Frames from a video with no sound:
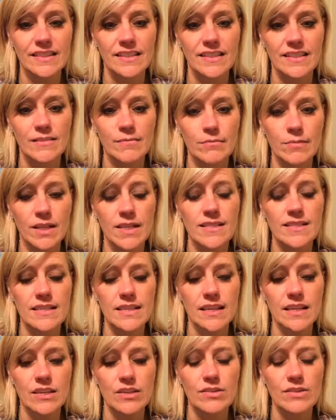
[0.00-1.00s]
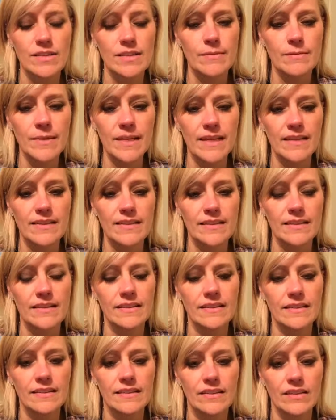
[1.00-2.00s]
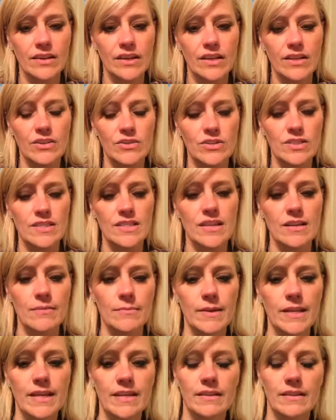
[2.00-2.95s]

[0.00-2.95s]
Melissa, can you see me? Or can you just hear me?